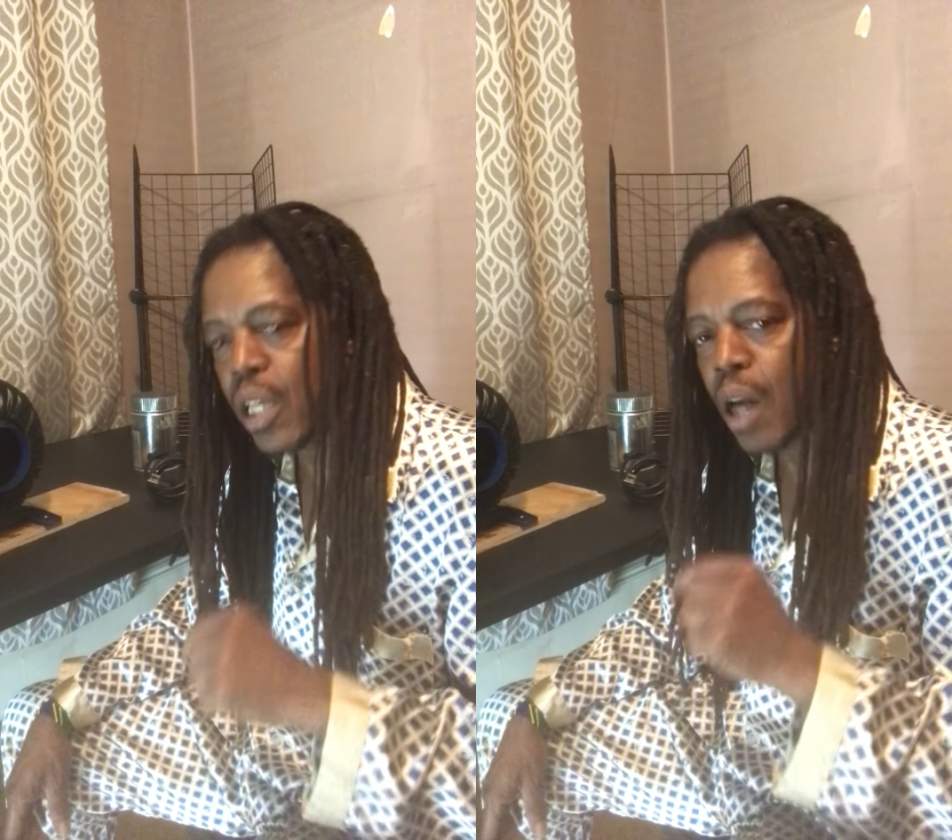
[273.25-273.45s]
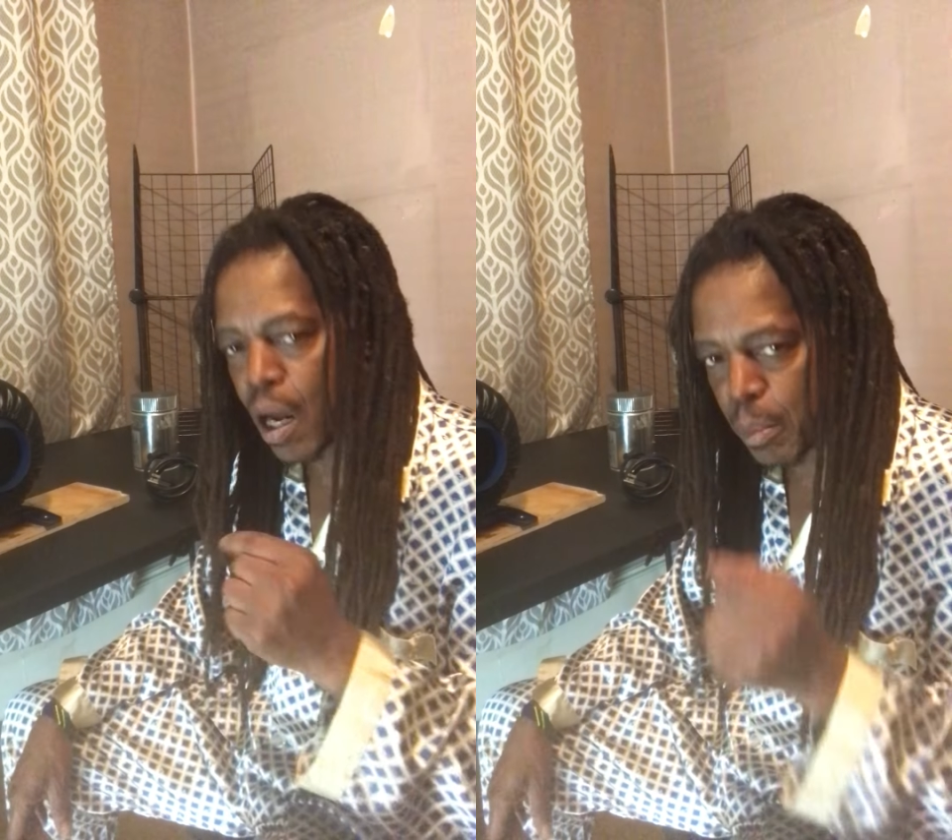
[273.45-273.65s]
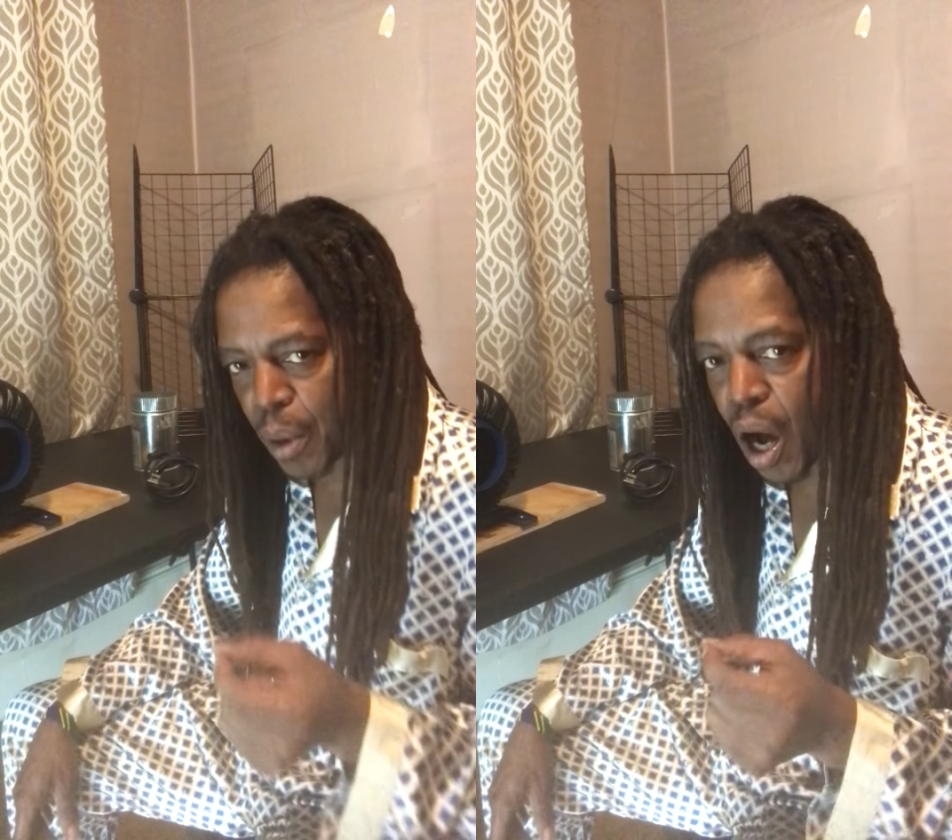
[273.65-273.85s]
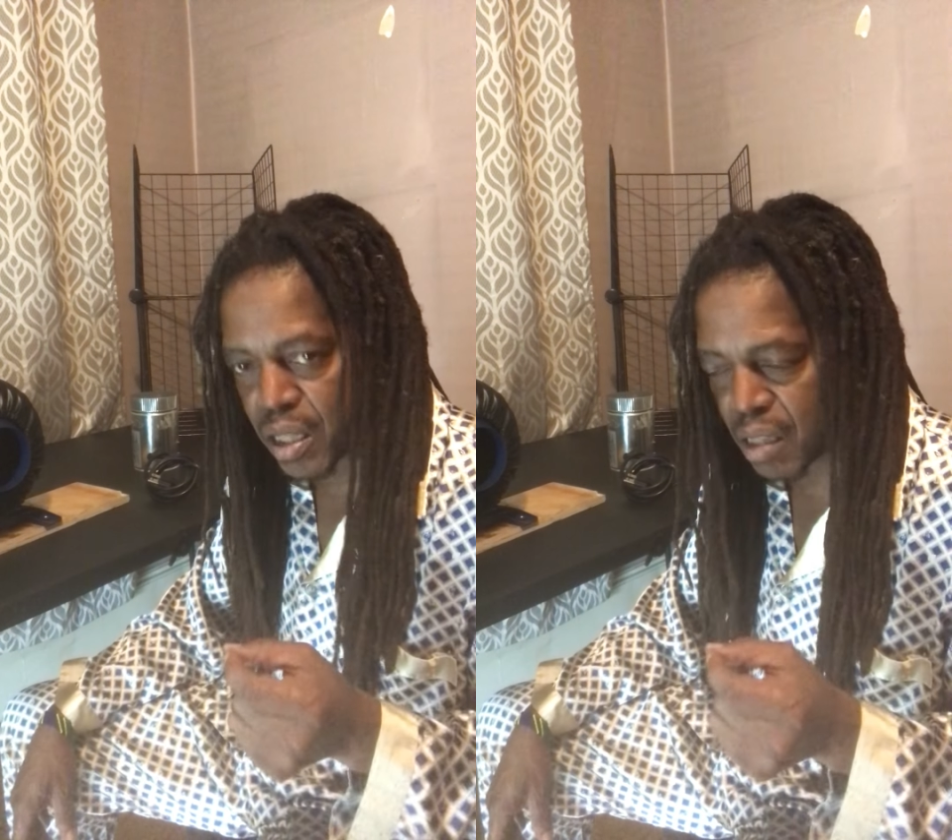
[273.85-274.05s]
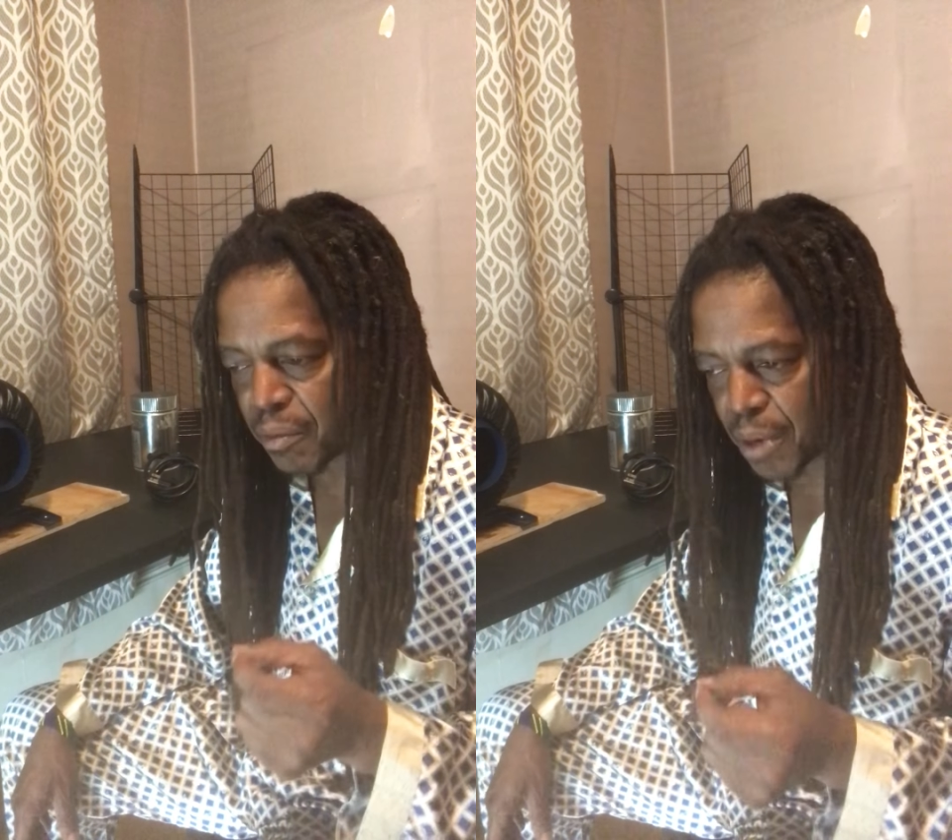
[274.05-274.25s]
not a
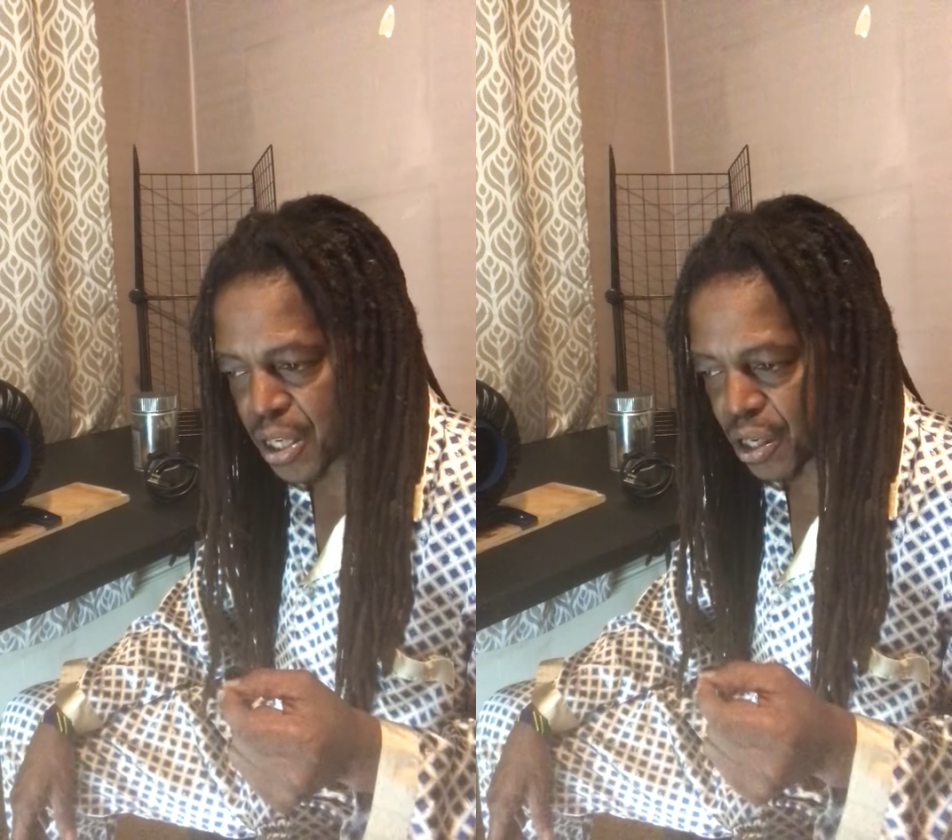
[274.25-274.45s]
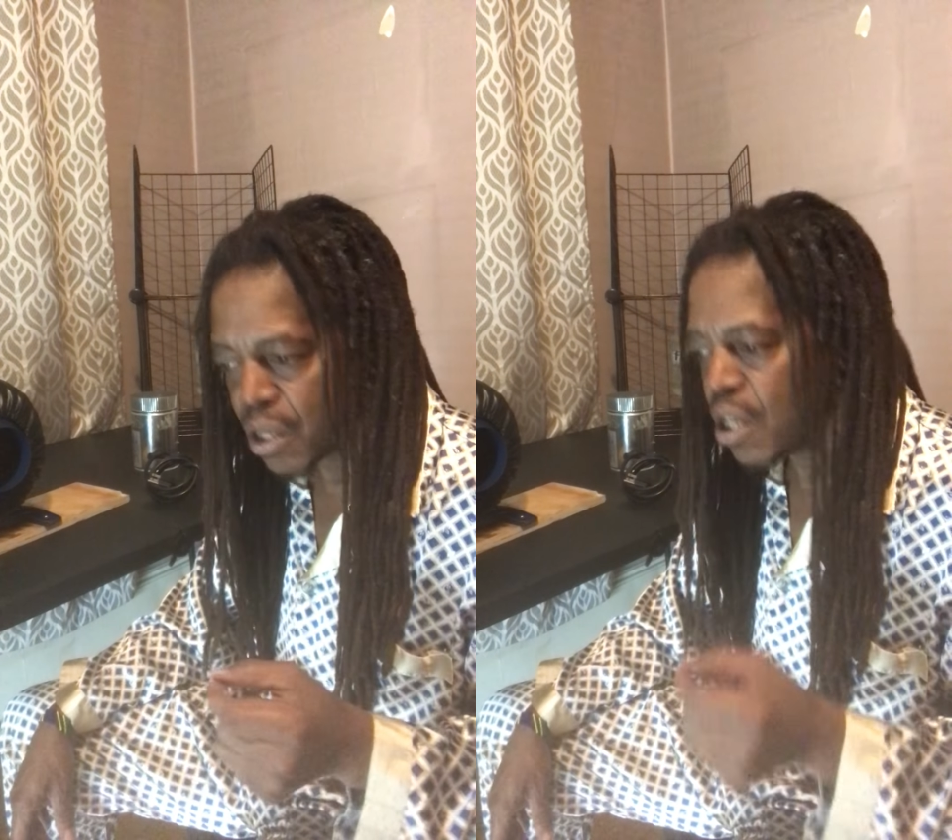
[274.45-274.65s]
positive pressure.